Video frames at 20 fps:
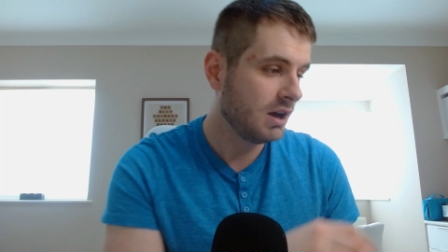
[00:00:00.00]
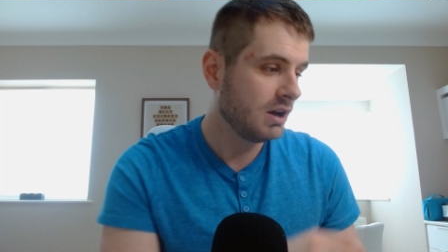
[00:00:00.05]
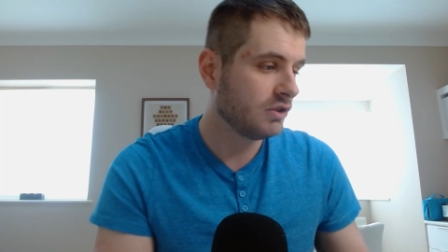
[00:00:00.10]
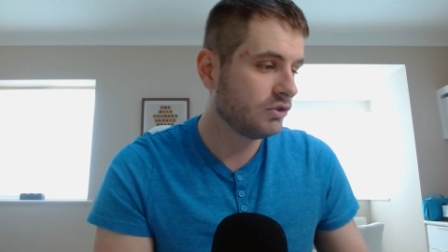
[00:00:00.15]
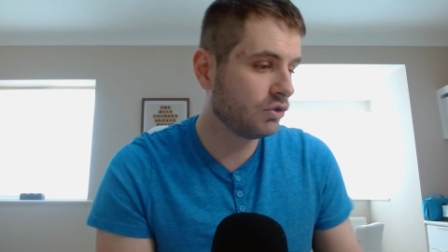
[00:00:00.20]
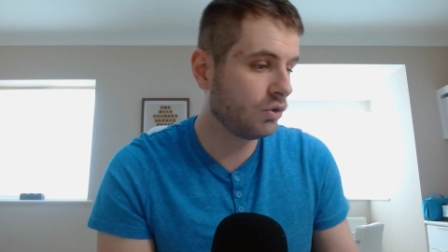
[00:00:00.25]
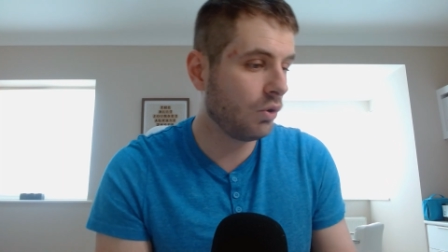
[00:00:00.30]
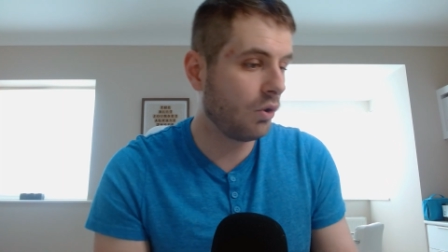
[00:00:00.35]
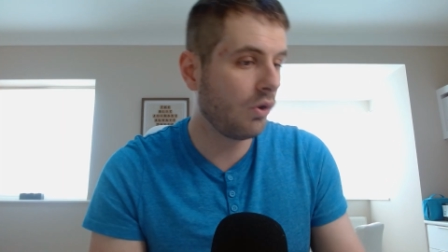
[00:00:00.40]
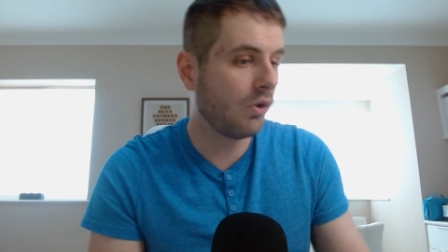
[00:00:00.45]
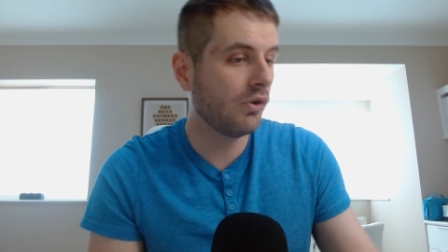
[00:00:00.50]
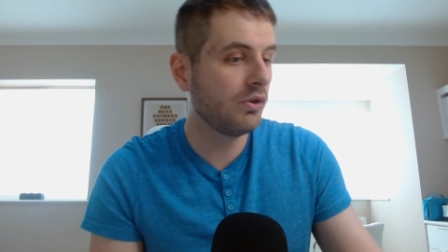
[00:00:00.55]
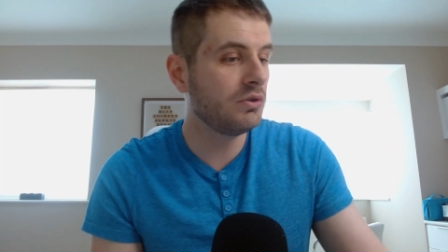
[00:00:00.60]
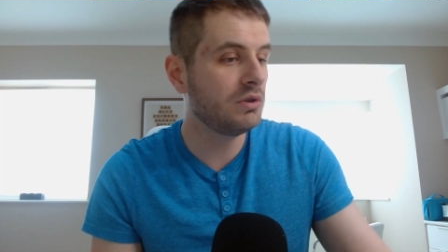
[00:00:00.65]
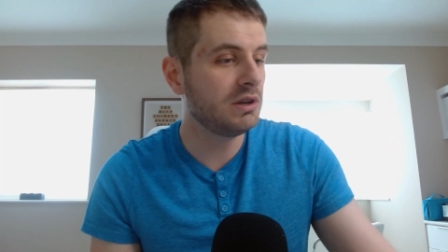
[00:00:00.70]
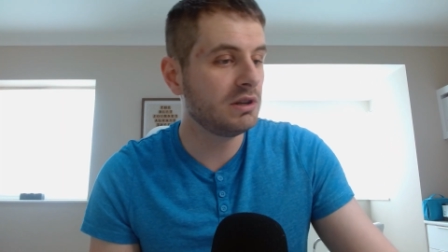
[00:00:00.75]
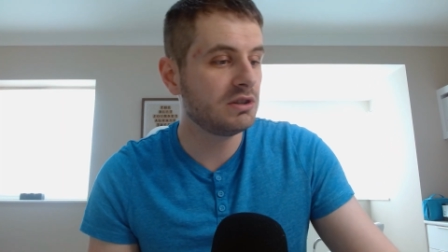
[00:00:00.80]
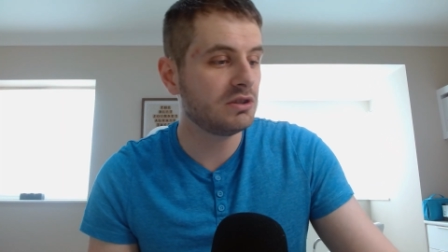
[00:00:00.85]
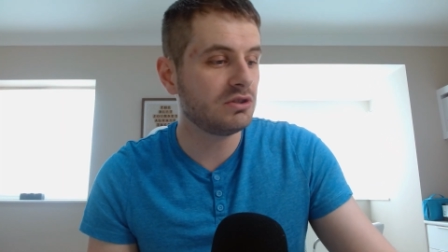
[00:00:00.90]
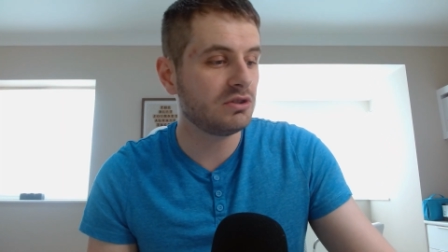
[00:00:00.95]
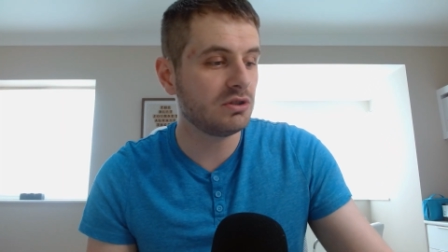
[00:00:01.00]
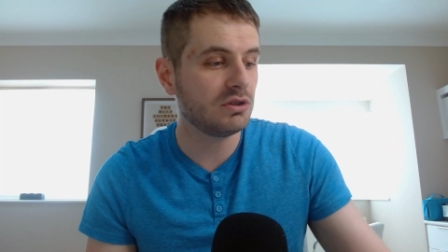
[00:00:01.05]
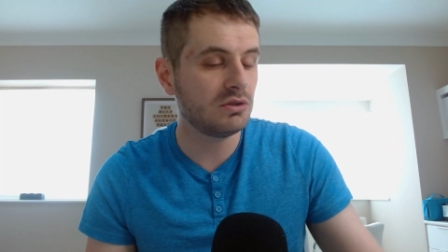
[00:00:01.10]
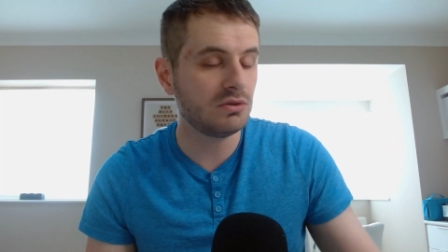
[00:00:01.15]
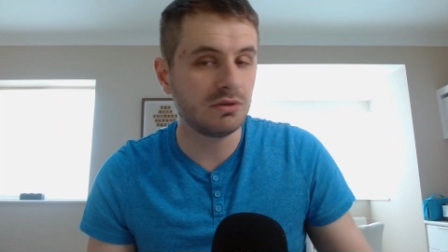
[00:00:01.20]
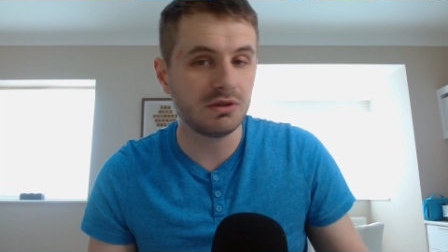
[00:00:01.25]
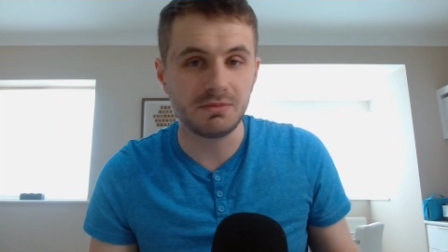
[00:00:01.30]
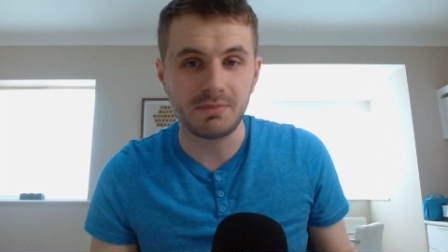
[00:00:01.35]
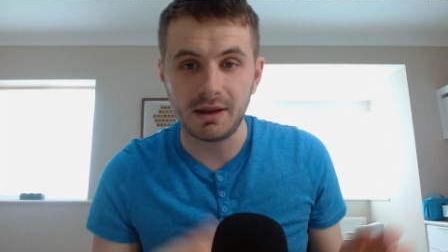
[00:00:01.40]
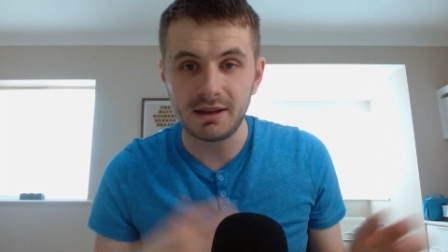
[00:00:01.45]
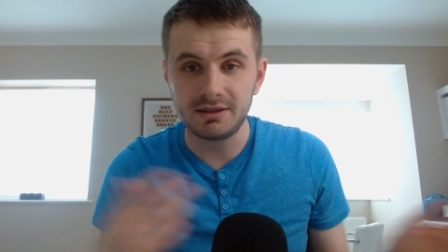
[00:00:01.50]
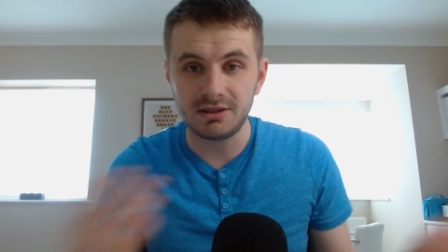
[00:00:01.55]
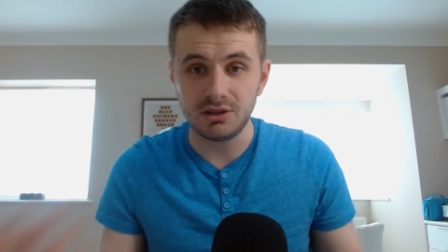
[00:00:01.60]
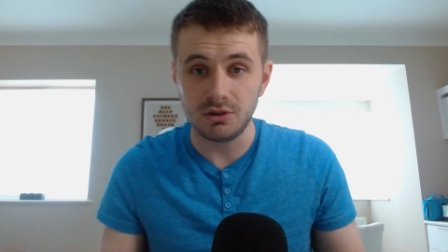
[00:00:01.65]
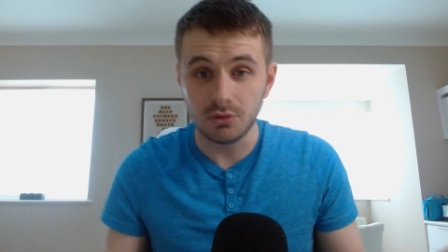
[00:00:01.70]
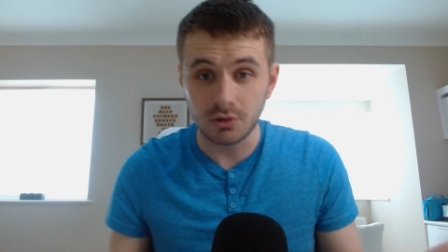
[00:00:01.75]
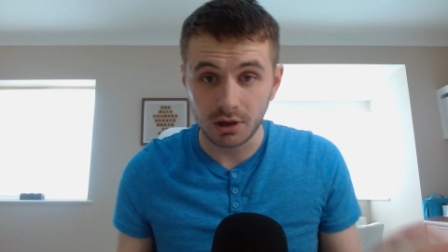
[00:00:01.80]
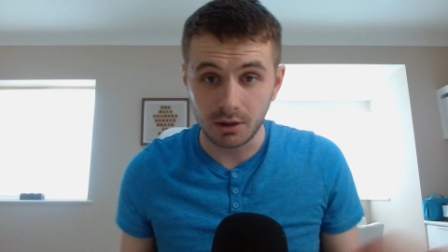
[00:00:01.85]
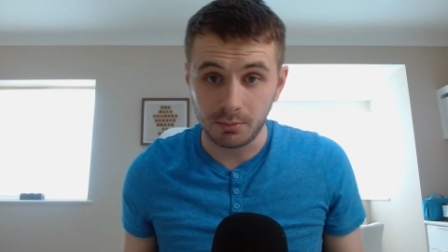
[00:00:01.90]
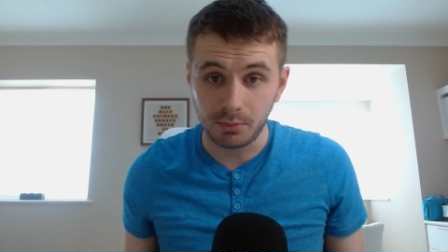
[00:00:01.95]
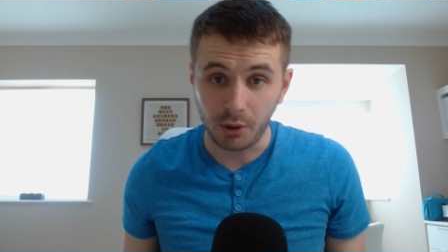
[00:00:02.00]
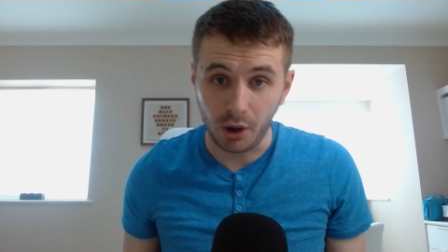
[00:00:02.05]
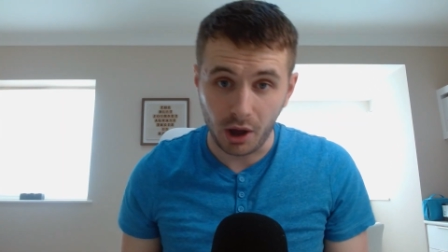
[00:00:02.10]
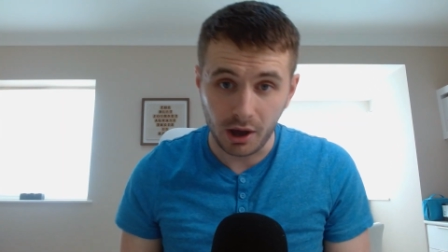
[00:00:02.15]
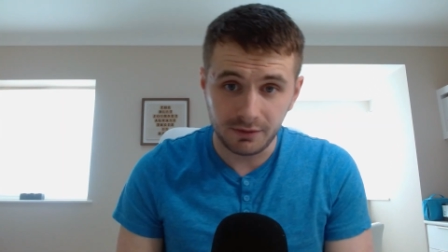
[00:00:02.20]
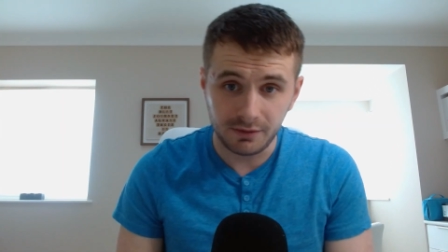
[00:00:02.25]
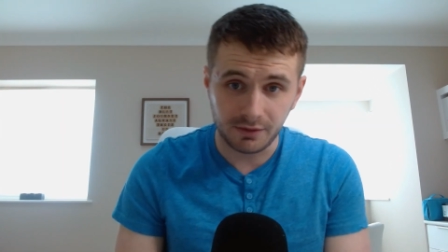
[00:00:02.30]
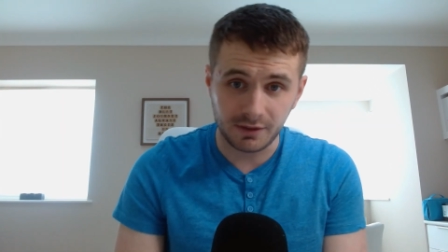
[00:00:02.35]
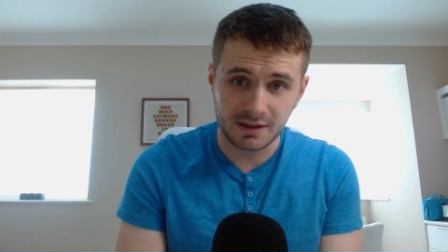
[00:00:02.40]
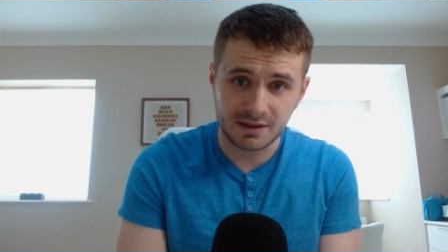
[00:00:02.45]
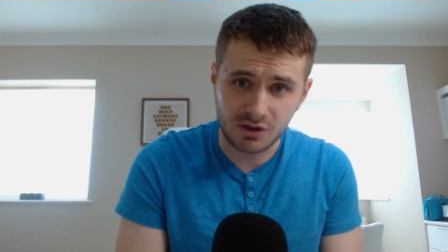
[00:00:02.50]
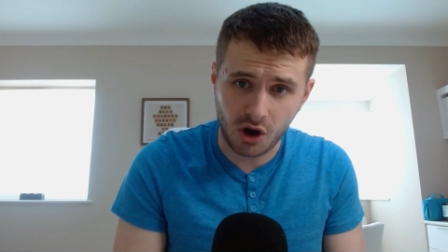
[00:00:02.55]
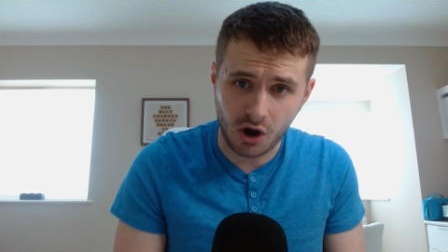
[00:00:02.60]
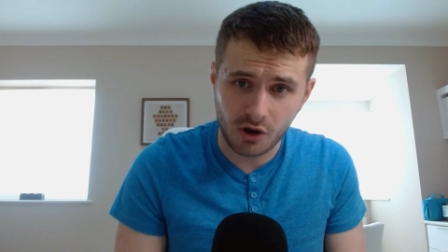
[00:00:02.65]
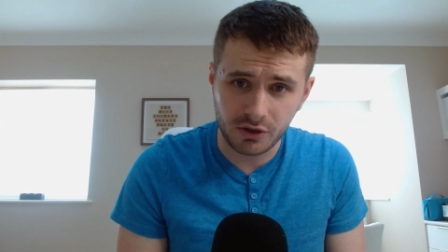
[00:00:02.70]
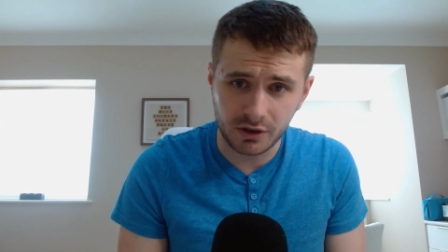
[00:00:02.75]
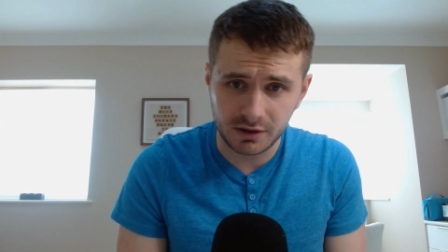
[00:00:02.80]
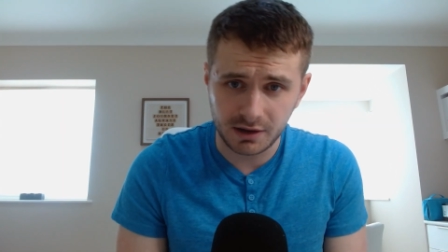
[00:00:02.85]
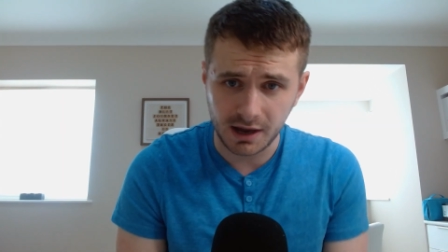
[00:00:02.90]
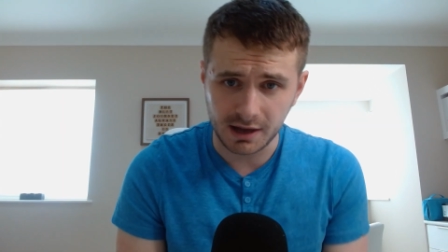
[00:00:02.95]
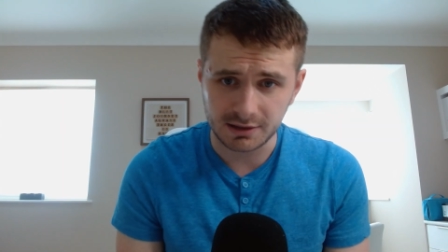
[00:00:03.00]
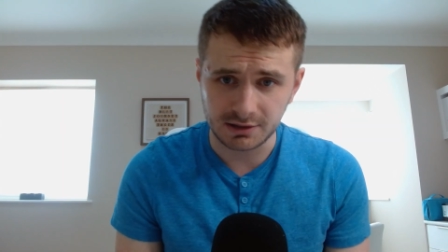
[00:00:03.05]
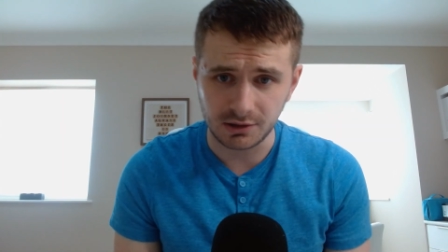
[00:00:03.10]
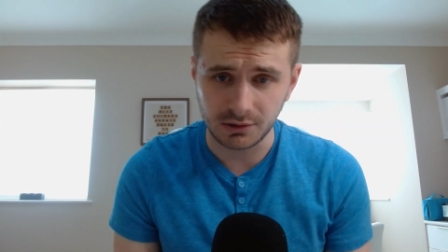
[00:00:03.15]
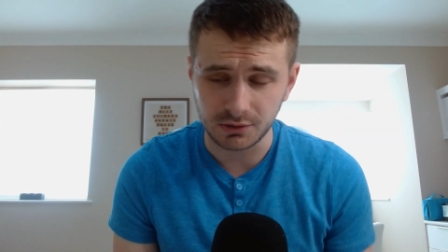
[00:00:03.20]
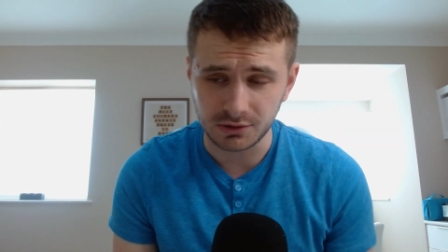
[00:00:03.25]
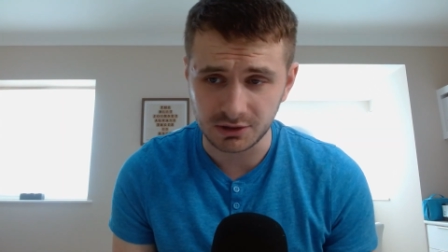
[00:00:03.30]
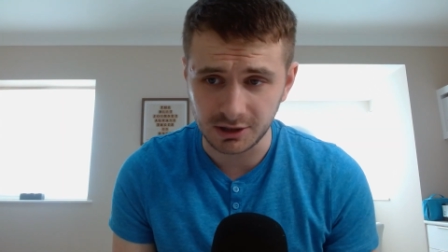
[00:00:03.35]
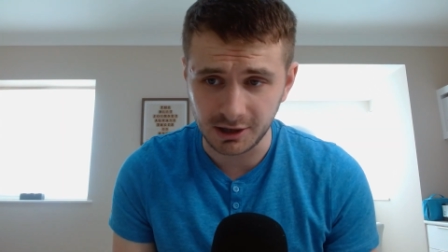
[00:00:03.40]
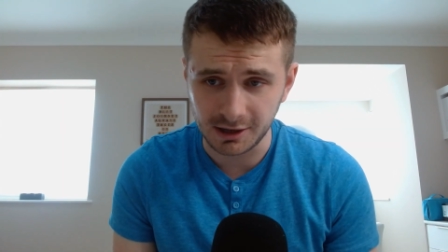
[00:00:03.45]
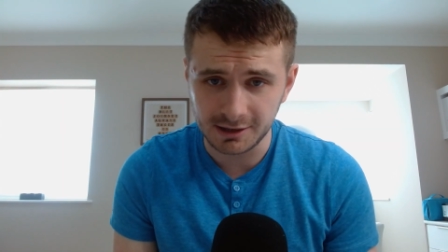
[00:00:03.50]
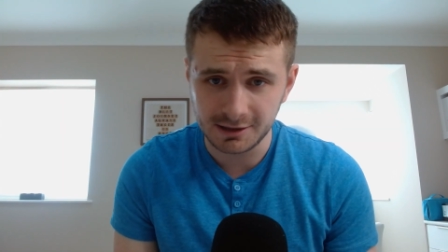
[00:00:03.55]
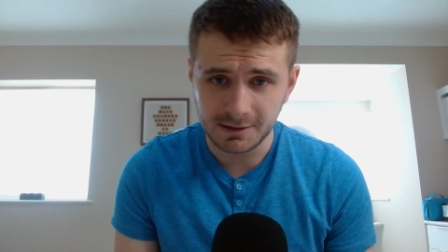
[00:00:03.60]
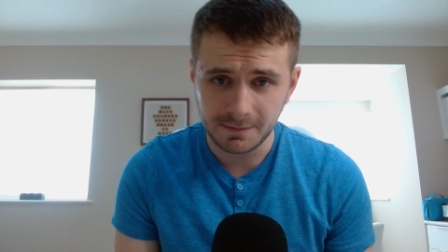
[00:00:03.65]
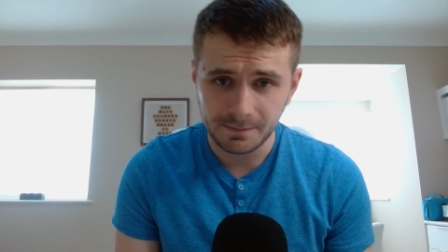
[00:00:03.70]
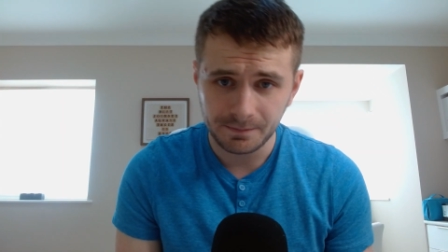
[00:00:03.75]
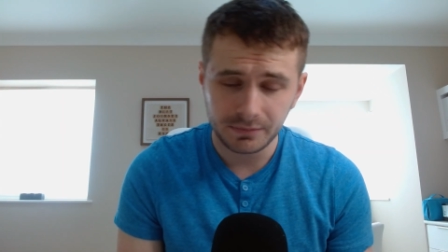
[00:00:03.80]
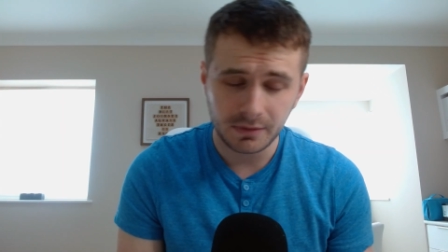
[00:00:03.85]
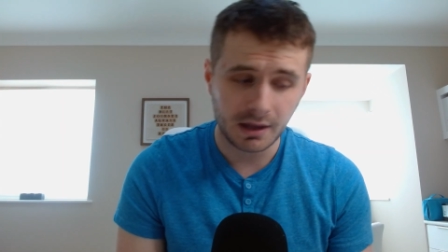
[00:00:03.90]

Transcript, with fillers: So all you need to do is basically you can apply for this on the Nexo site.